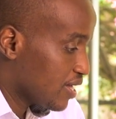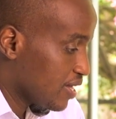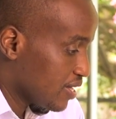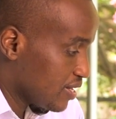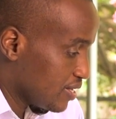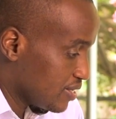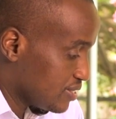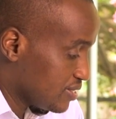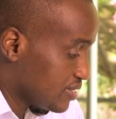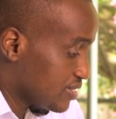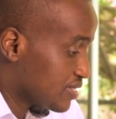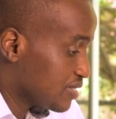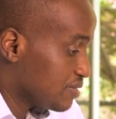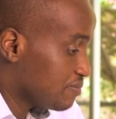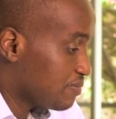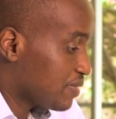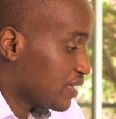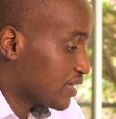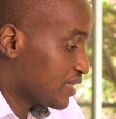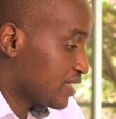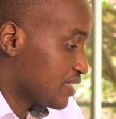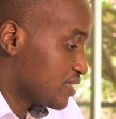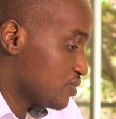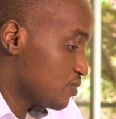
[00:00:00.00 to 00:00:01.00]
is the same
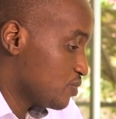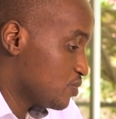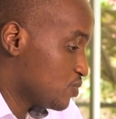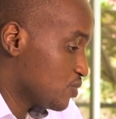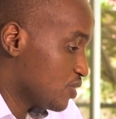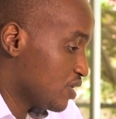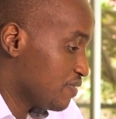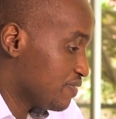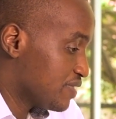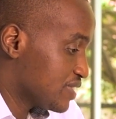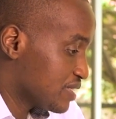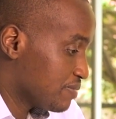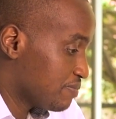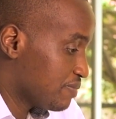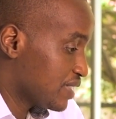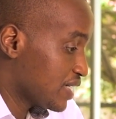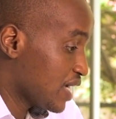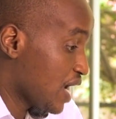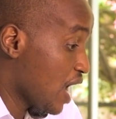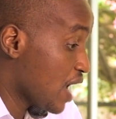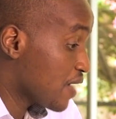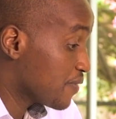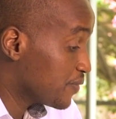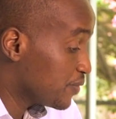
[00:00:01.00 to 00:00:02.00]
bank that is going to give us the money.
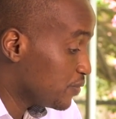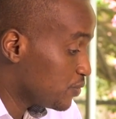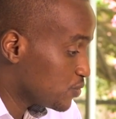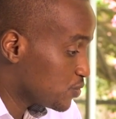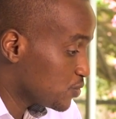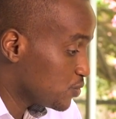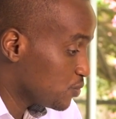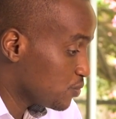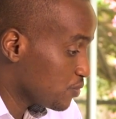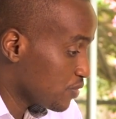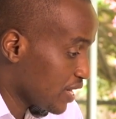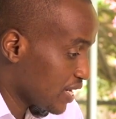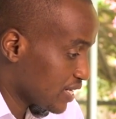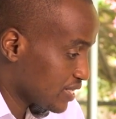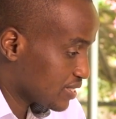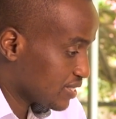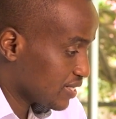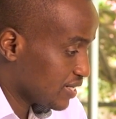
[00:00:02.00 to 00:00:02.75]
How are you going to do that?